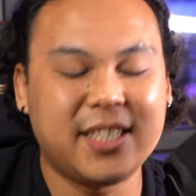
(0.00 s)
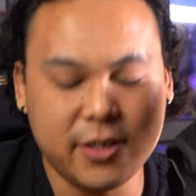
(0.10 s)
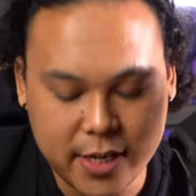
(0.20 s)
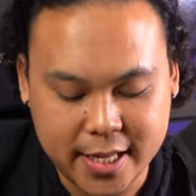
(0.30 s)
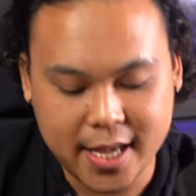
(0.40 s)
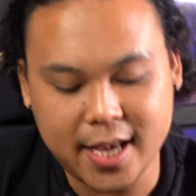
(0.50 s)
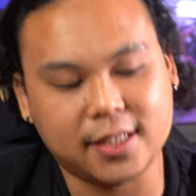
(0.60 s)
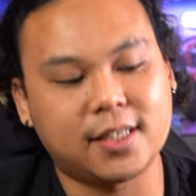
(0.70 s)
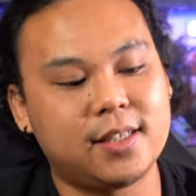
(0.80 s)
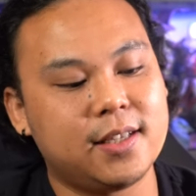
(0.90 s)
So
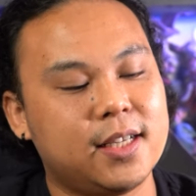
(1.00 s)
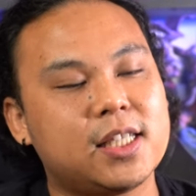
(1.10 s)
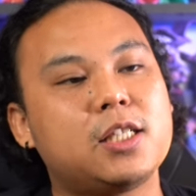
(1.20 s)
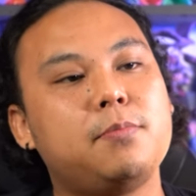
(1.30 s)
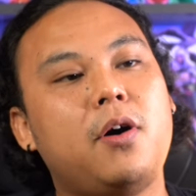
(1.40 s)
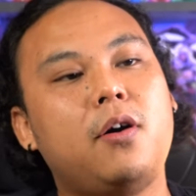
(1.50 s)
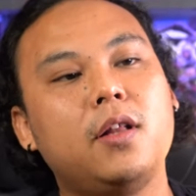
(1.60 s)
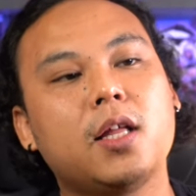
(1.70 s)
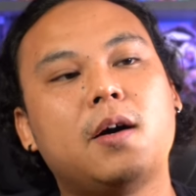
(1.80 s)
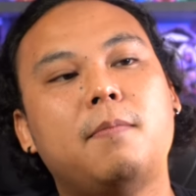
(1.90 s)
yes,
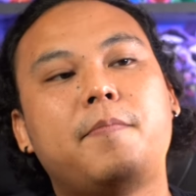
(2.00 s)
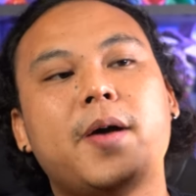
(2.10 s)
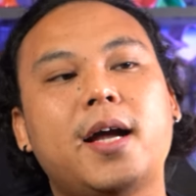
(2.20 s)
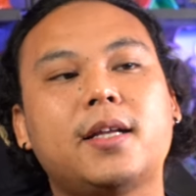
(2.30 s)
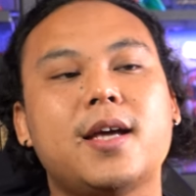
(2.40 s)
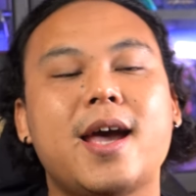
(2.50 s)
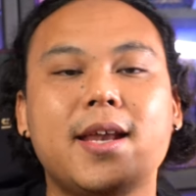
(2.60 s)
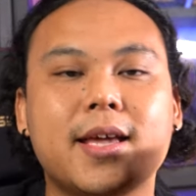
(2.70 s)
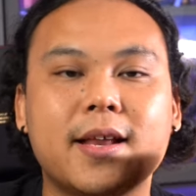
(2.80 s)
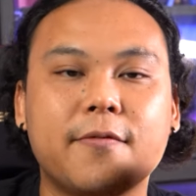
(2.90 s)
small, compact,
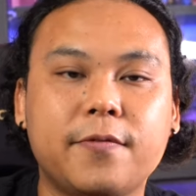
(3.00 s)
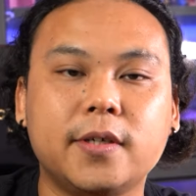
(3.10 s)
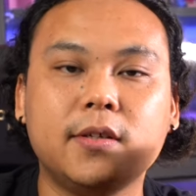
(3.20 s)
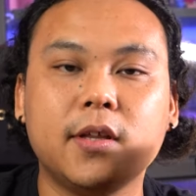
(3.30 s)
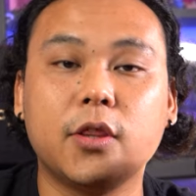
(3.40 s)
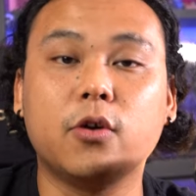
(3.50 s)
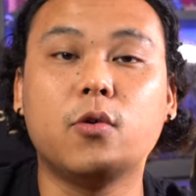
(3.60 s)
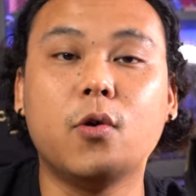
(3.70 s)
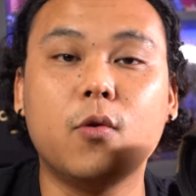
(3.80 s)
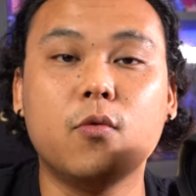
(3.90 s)
and it can fill the
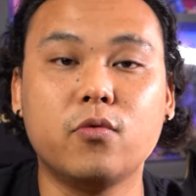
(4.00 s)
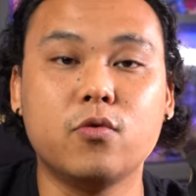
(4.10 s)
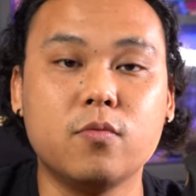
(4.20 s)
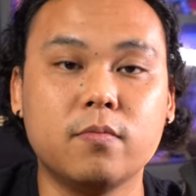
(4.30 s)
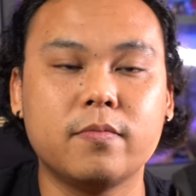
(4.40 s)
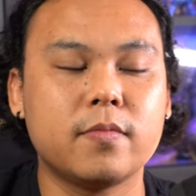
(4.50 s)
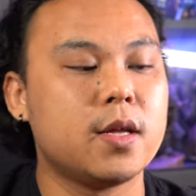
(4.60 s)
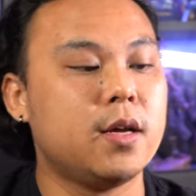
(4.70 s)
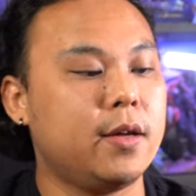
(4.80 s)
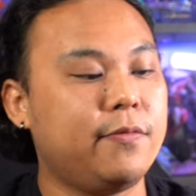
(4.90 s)
whole room.
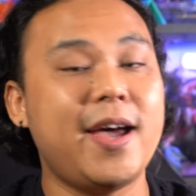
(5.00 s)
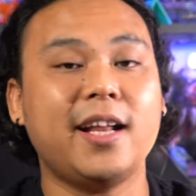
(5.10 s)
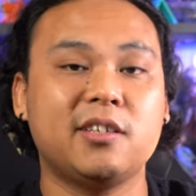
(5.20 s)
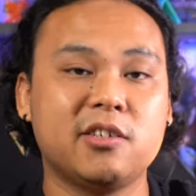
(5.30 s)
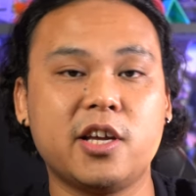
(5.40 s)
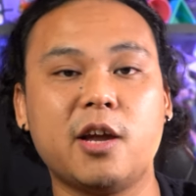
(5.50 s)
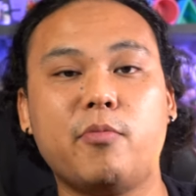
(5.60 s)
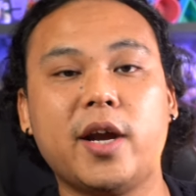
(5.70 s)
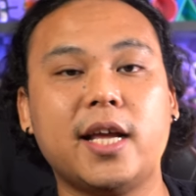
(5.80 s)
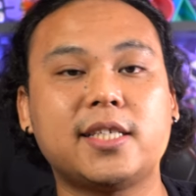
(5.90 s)
In fact, you can
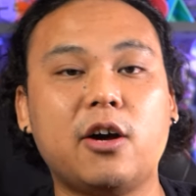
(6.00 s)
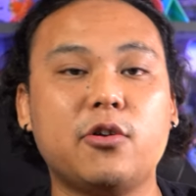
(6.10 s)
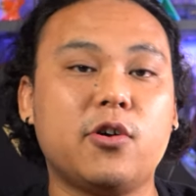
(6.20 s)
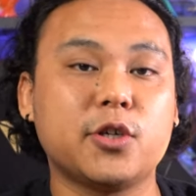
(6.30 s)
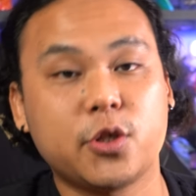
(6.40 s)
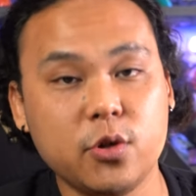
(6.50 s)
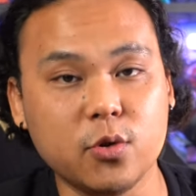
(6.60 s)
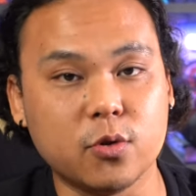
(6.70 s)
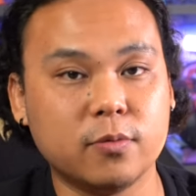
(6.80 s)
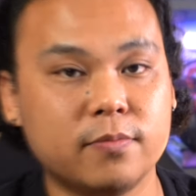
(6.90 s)
bring this outdoors too.